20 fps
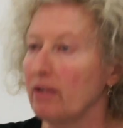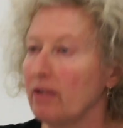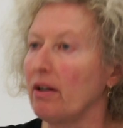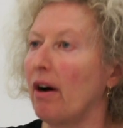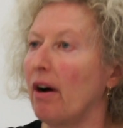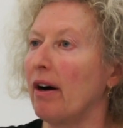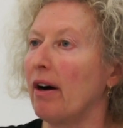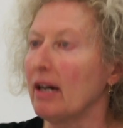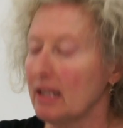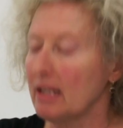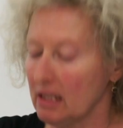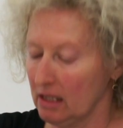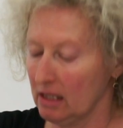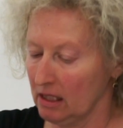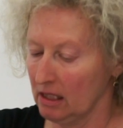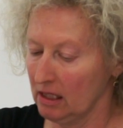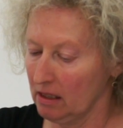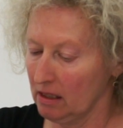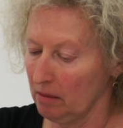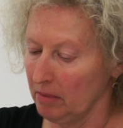The art
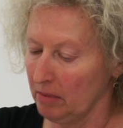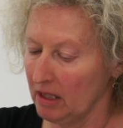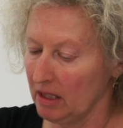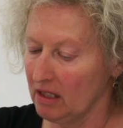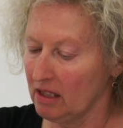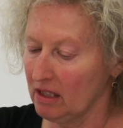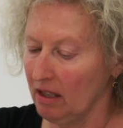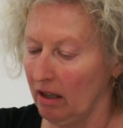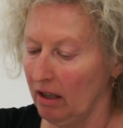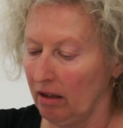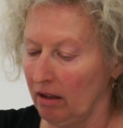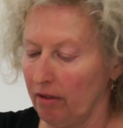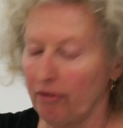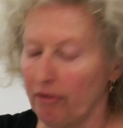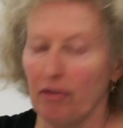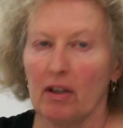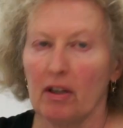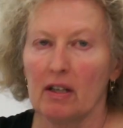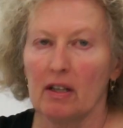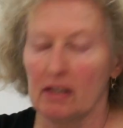system
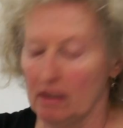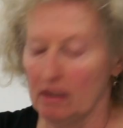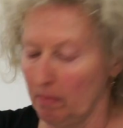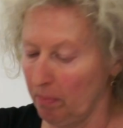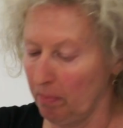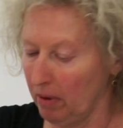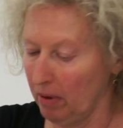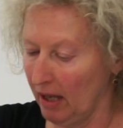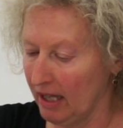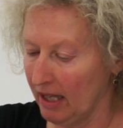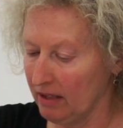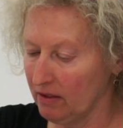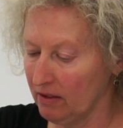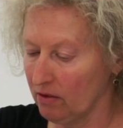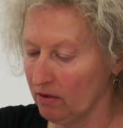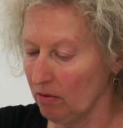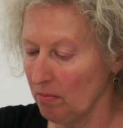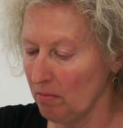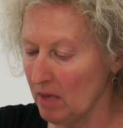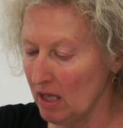itself, it's a place
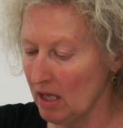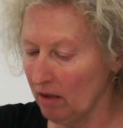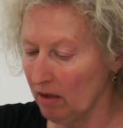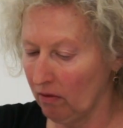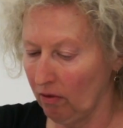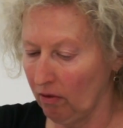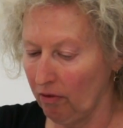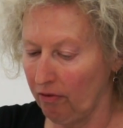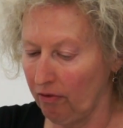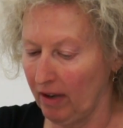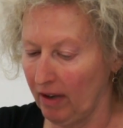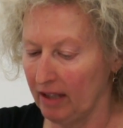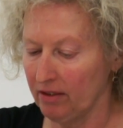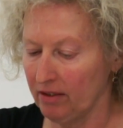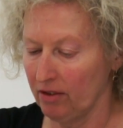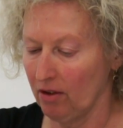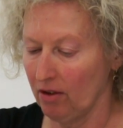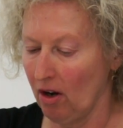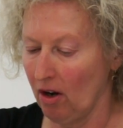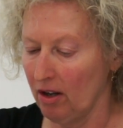to meet,
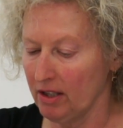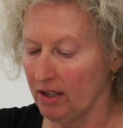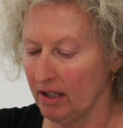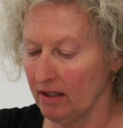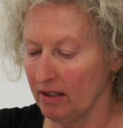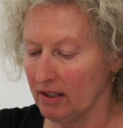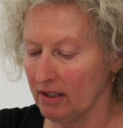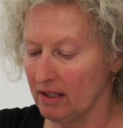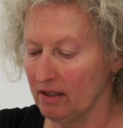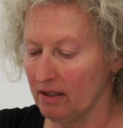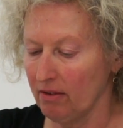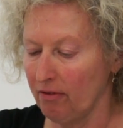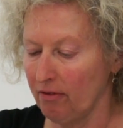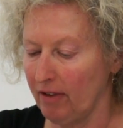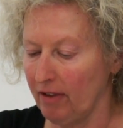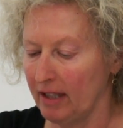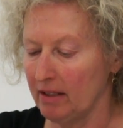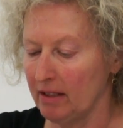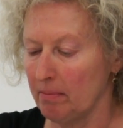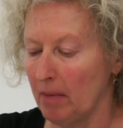find an audience,
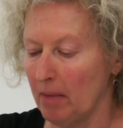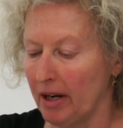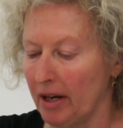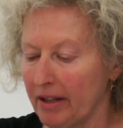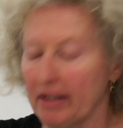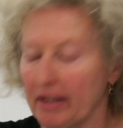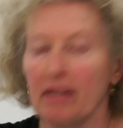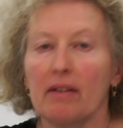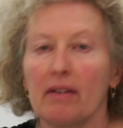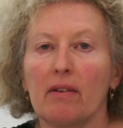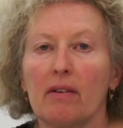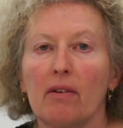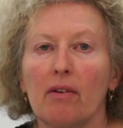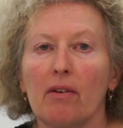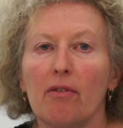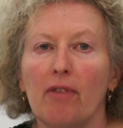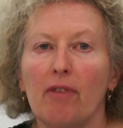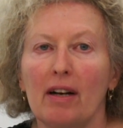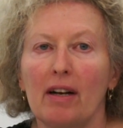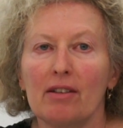find a market,
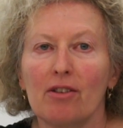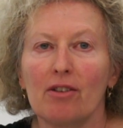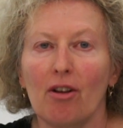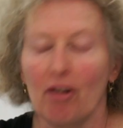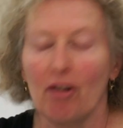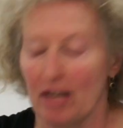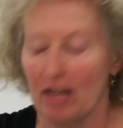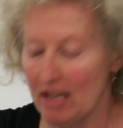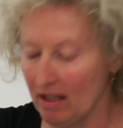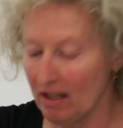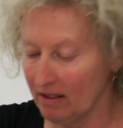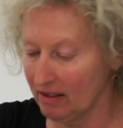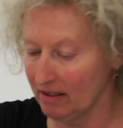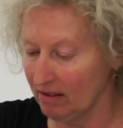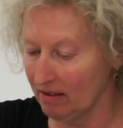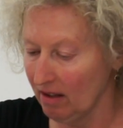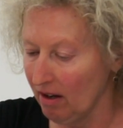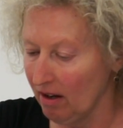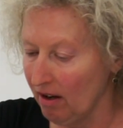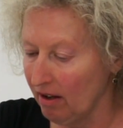find
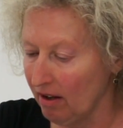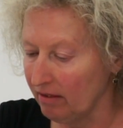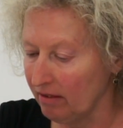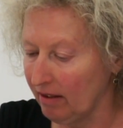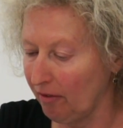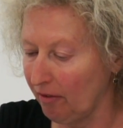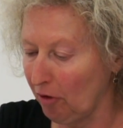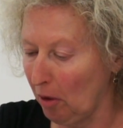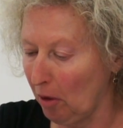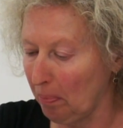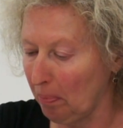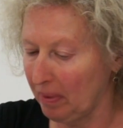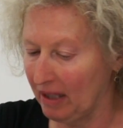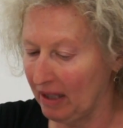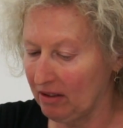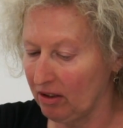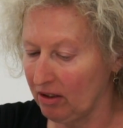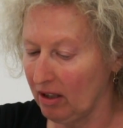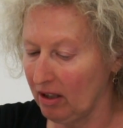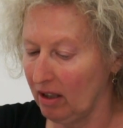colleagues, develop
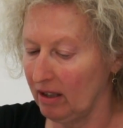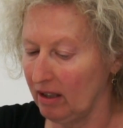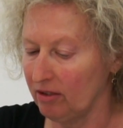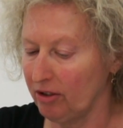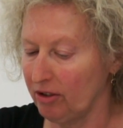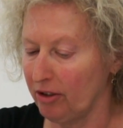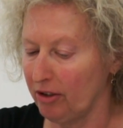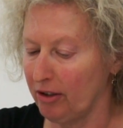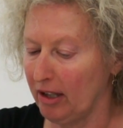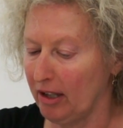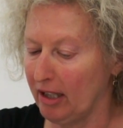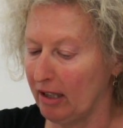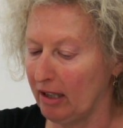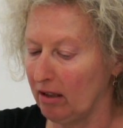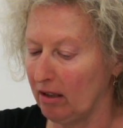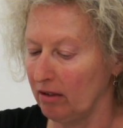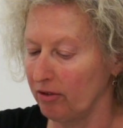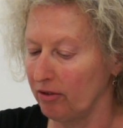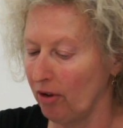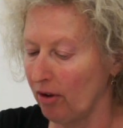practical and
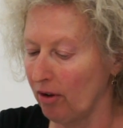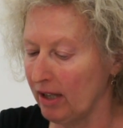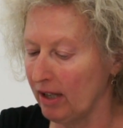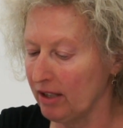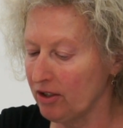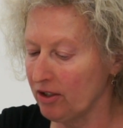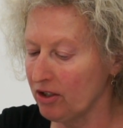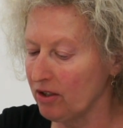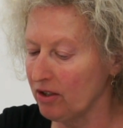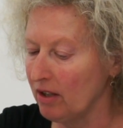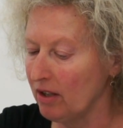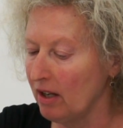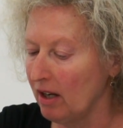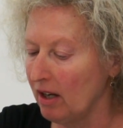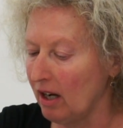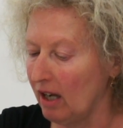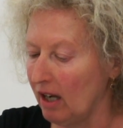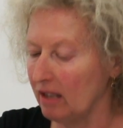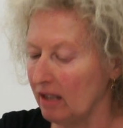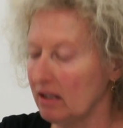theoretical knowledge,
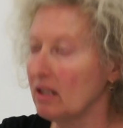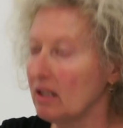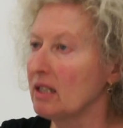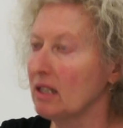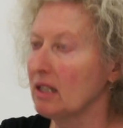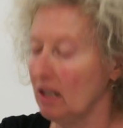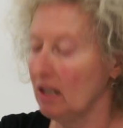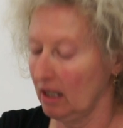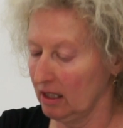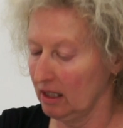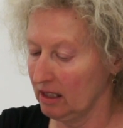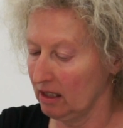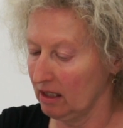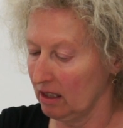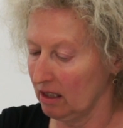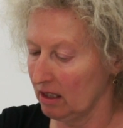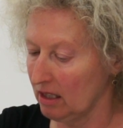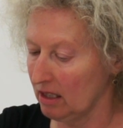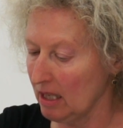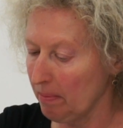and discuss
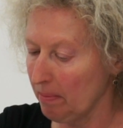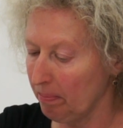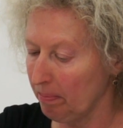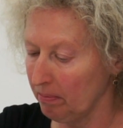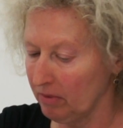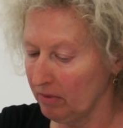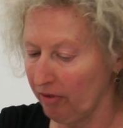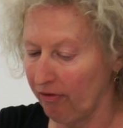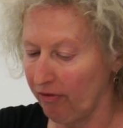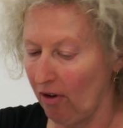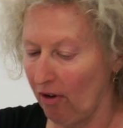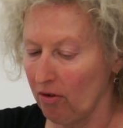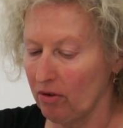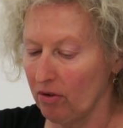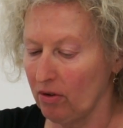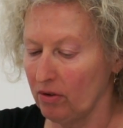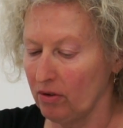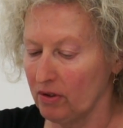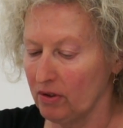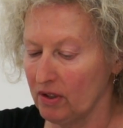and deepen the
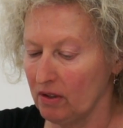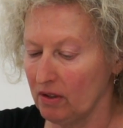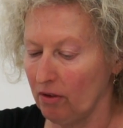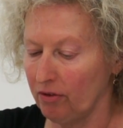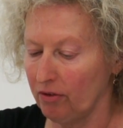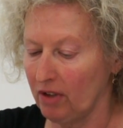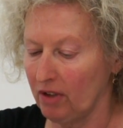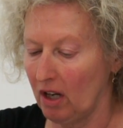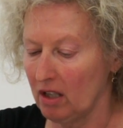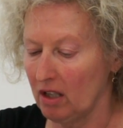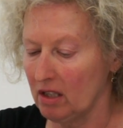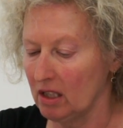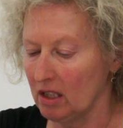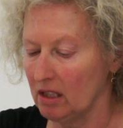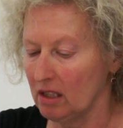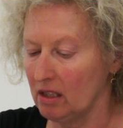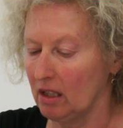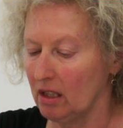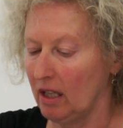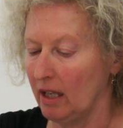focus of the
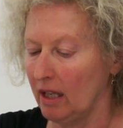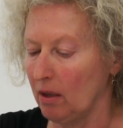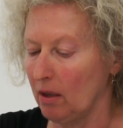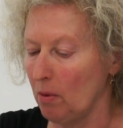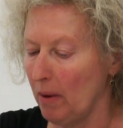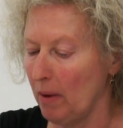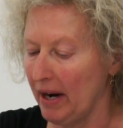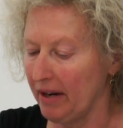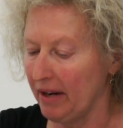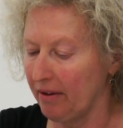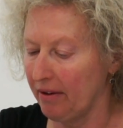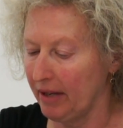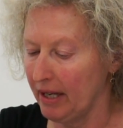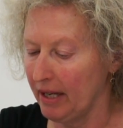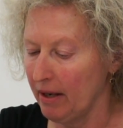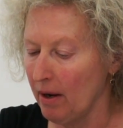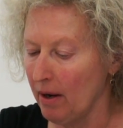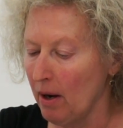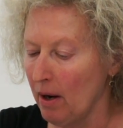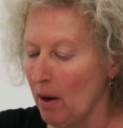artistic
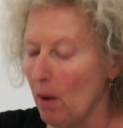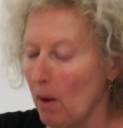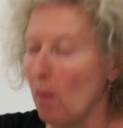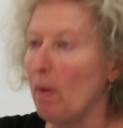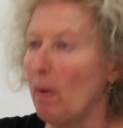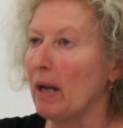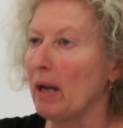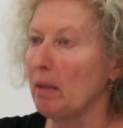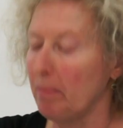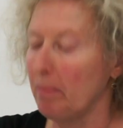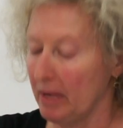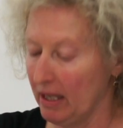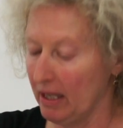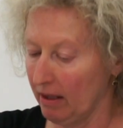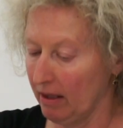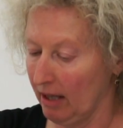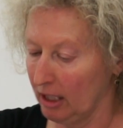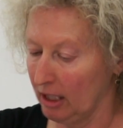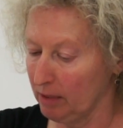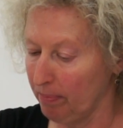inquiry while
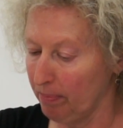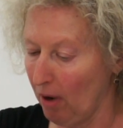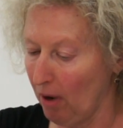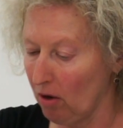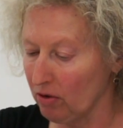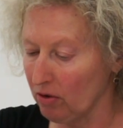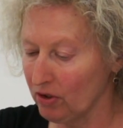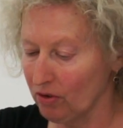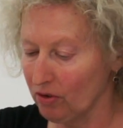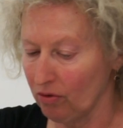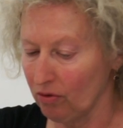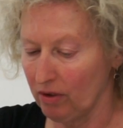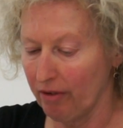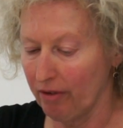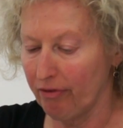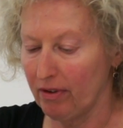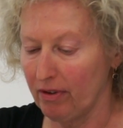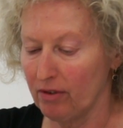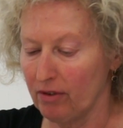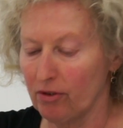being exposed to
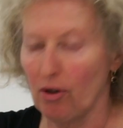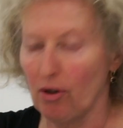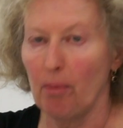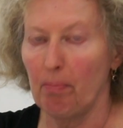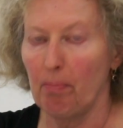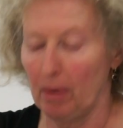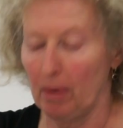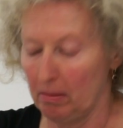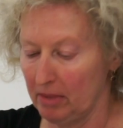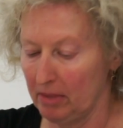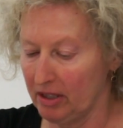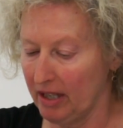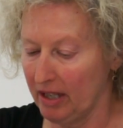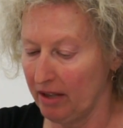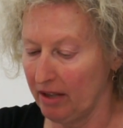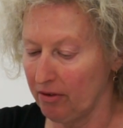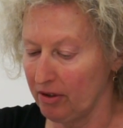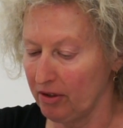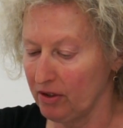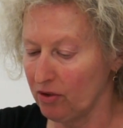different
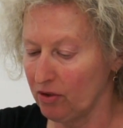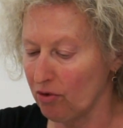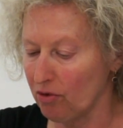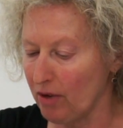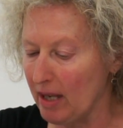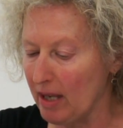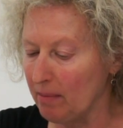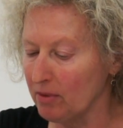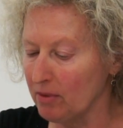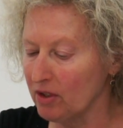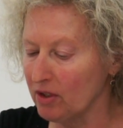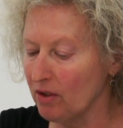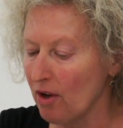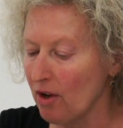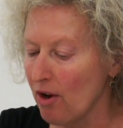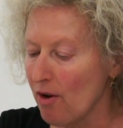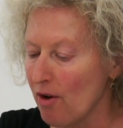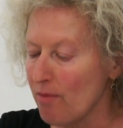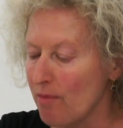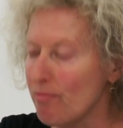complementary streams,
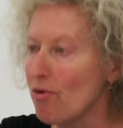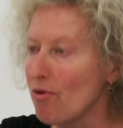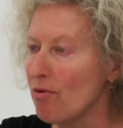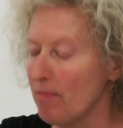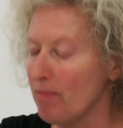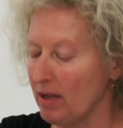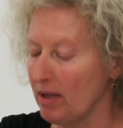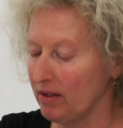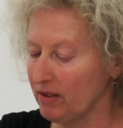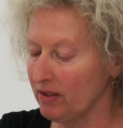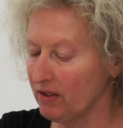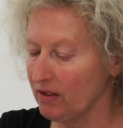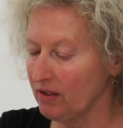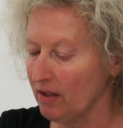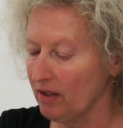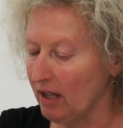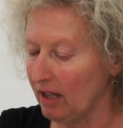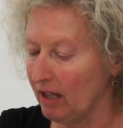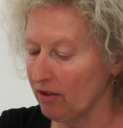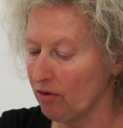movements,
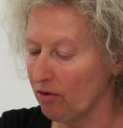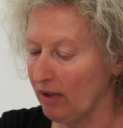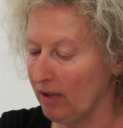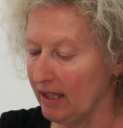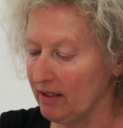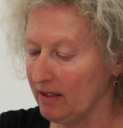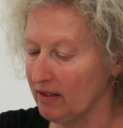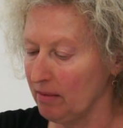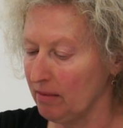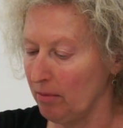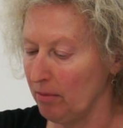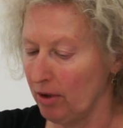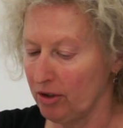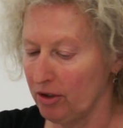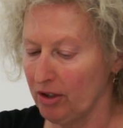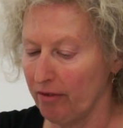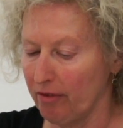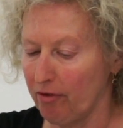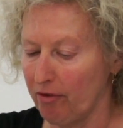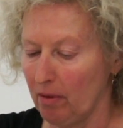and trends
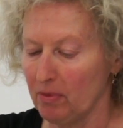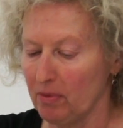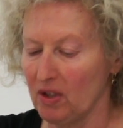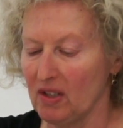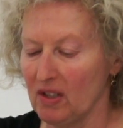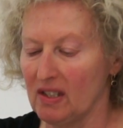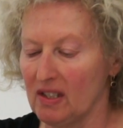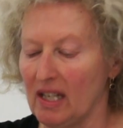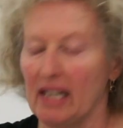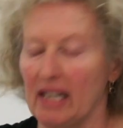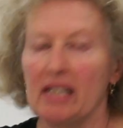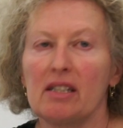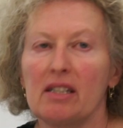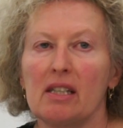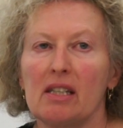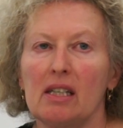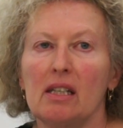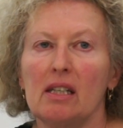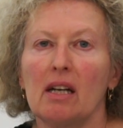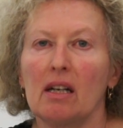emerging from
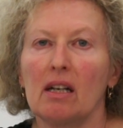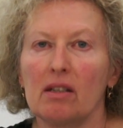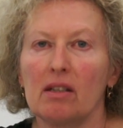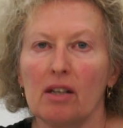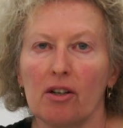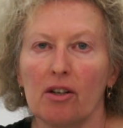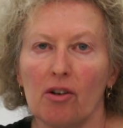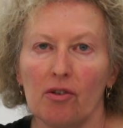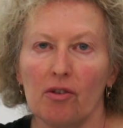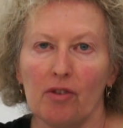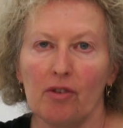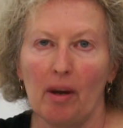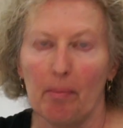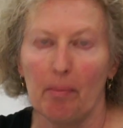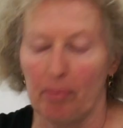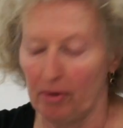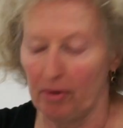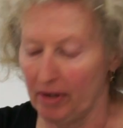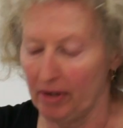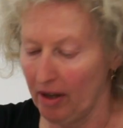society and the
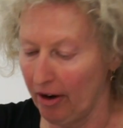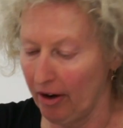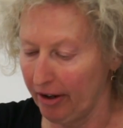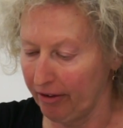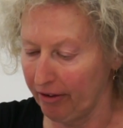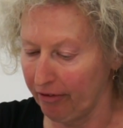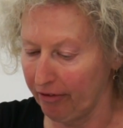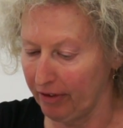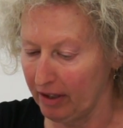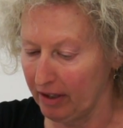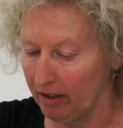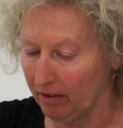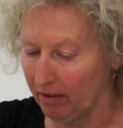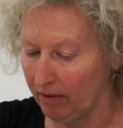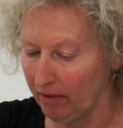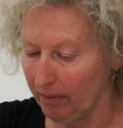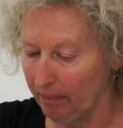contemporary art field.